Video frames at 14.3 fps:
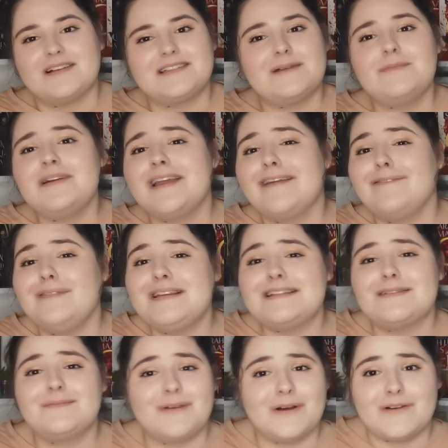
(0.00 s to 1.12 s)
Someone give me
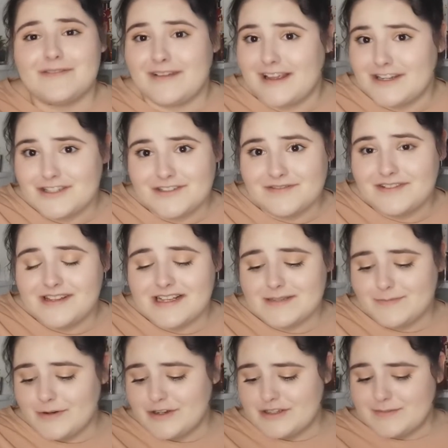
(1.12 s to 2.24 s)
some motivation for these
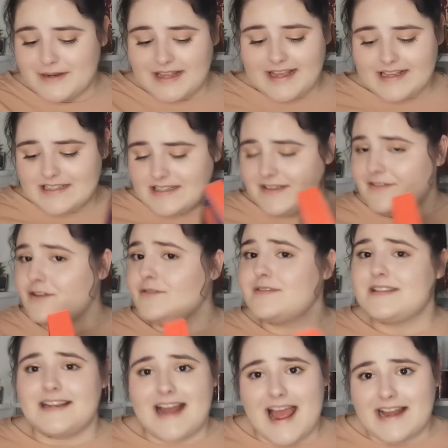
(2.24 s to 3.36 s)
books, please. If you've
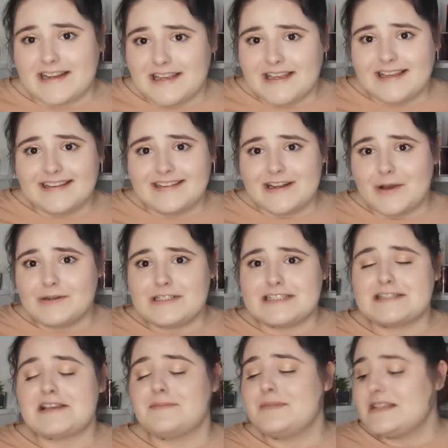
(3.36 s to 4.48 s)
seen any, you know,
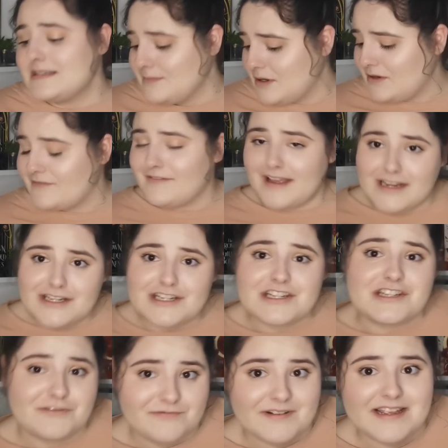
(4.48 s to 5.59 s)
just give me some motivation
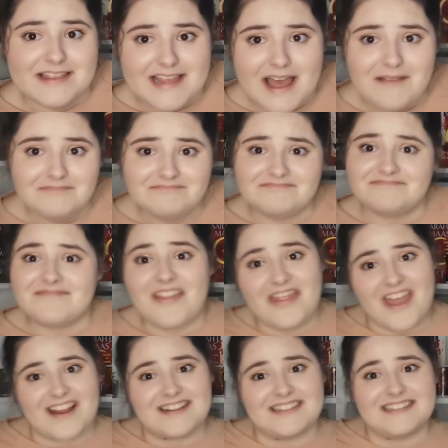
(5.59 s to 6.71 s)
to read them.
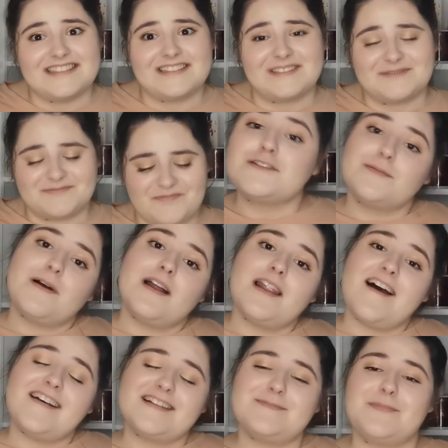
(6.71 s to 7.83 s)
Thanks. On to our
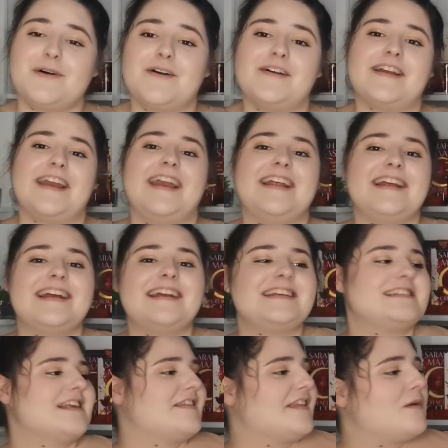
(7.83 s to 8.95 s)
last book. It
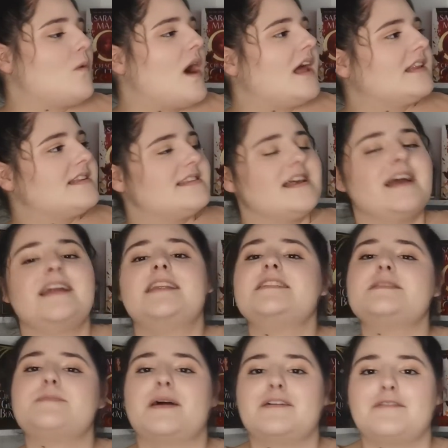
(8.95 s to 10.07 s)
is The Wild
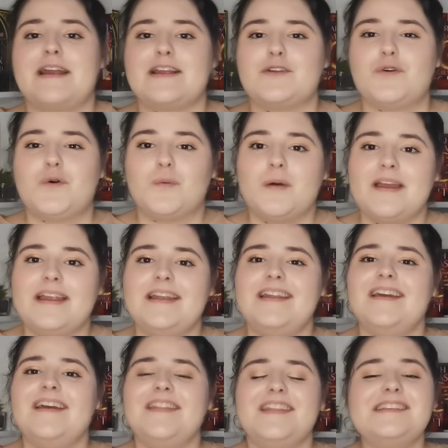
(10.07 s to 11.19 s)
Silence by Raynor
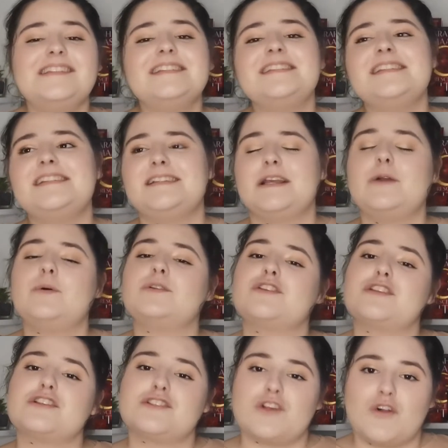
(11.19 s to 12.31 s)
Wynne. This is the sequel
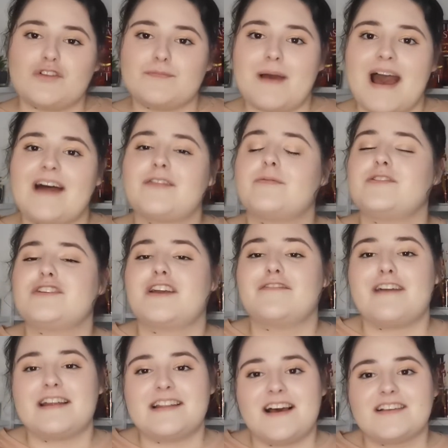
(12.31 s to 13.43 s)
to The Salt Path, which I
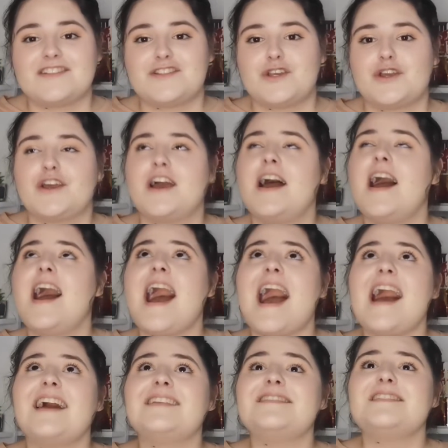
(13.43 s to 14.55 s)
read last year
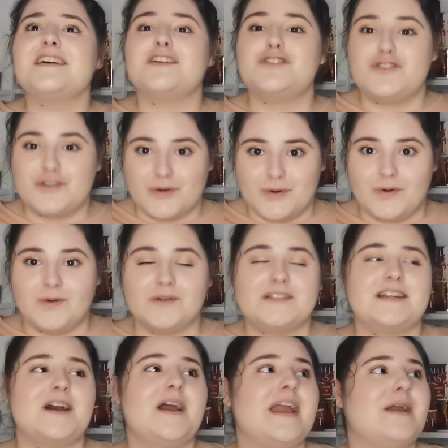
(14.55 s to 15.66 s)
and
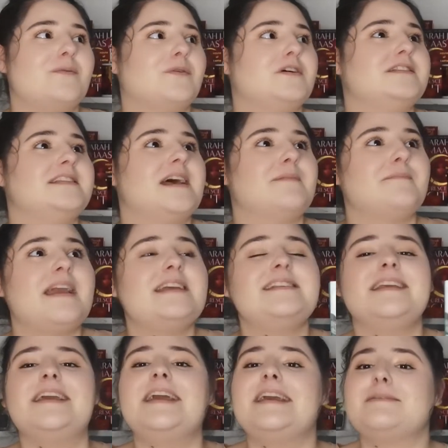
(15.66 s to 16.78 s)
adored. It was
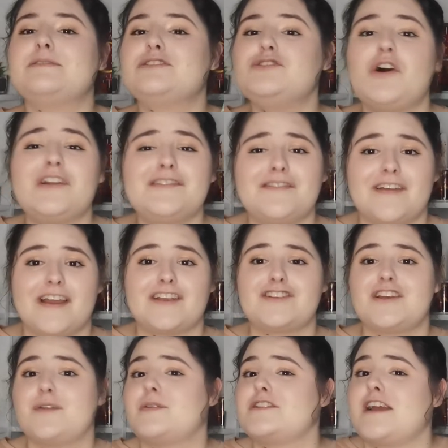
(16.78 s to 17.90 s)
amazing. It was
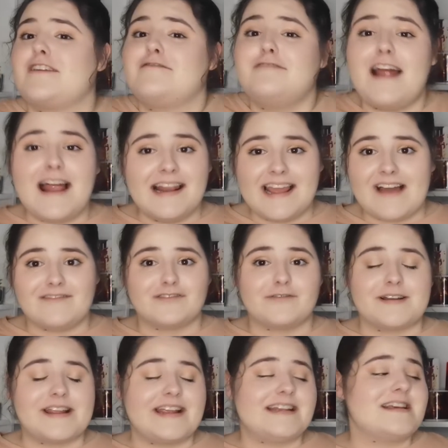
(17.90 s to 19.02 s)
non-fiction, which I rarely ever
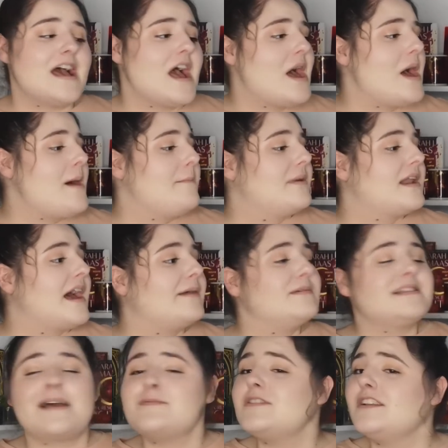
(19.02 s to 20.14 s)
read, but I
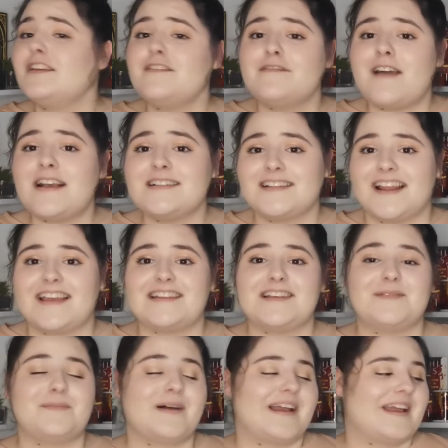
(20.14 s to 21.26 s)
was absolutely
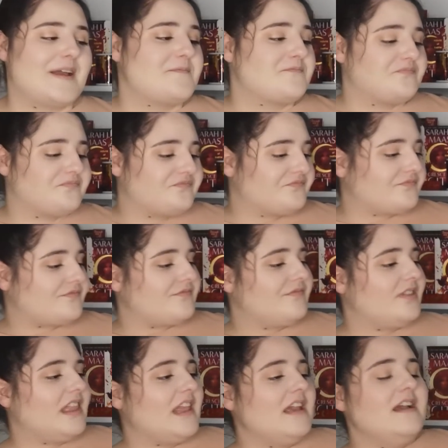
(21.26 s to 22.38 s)
fascinated by it.
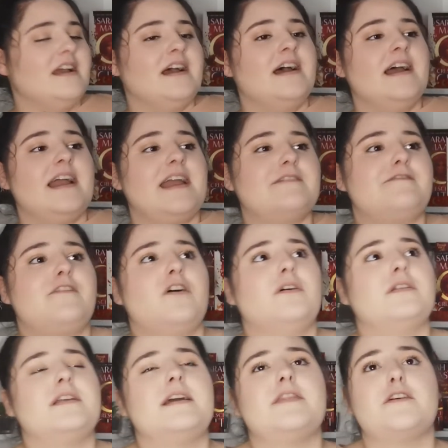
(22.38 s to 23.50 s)
it
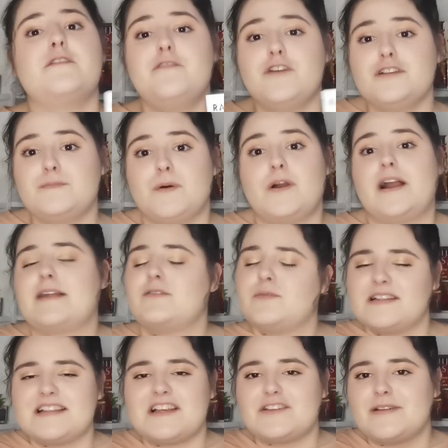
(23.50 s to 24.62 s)
follows the first book. I don't
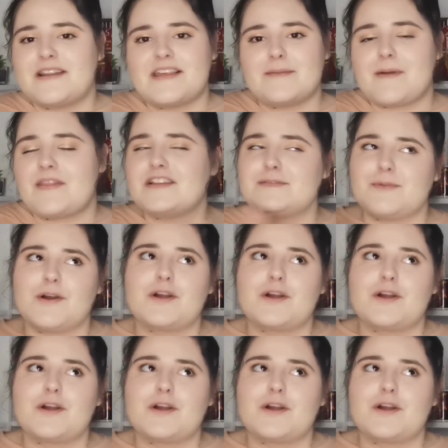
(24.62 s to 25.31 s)
want to tell you anything about this